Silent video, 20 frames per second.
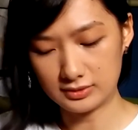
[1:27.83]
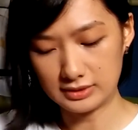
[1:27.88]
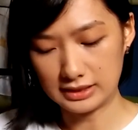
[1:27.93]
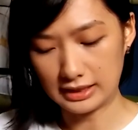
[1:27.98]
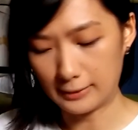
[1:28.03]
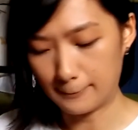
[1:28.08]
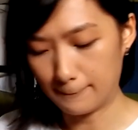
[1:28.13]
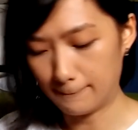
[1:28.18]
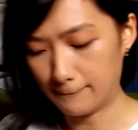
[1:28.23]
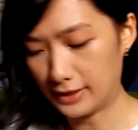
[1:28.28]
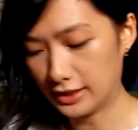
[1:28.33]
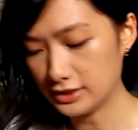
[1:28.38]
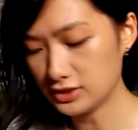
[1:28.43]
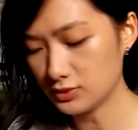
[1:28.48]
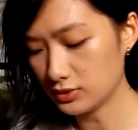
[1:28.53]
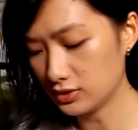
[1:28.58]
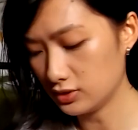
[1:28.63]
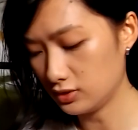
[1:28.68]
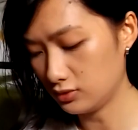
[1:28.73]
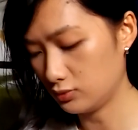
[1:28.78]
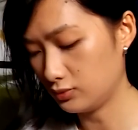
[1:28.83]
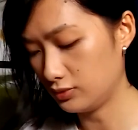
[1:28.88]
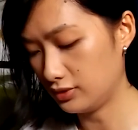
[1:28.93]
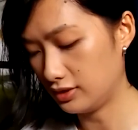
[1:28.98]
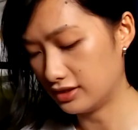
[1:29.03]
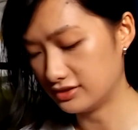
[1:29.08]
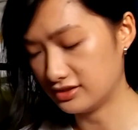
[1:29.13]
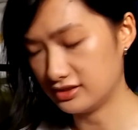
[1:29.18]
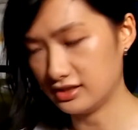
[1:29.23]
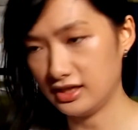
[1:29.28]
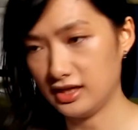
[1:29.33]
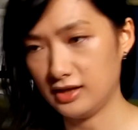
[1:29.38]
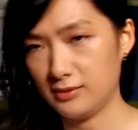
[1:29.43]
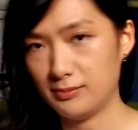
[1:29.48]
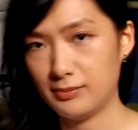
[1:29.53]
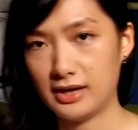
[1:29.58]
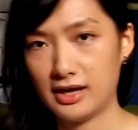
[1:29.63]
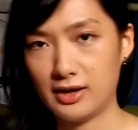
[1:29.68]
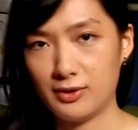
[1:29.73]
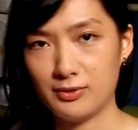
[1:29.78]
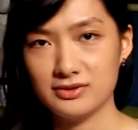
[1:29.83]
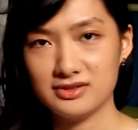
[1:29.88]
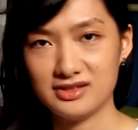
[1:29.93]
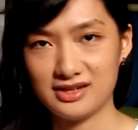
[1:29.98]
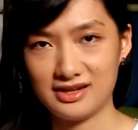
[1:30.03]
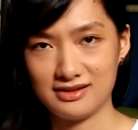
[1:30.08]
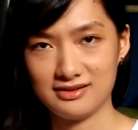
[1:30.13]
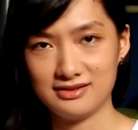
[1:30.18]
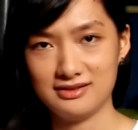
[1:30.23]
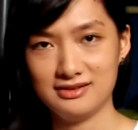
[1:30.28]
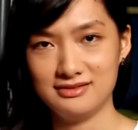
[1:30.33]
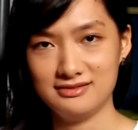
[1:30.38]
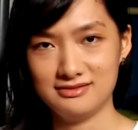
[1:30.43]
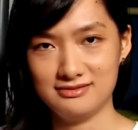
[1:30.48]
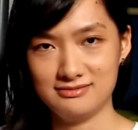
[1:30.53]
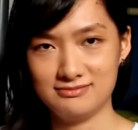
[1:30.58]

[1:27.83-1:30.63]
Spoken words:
So yeah, I actually wanted to do it yesterday, but I was like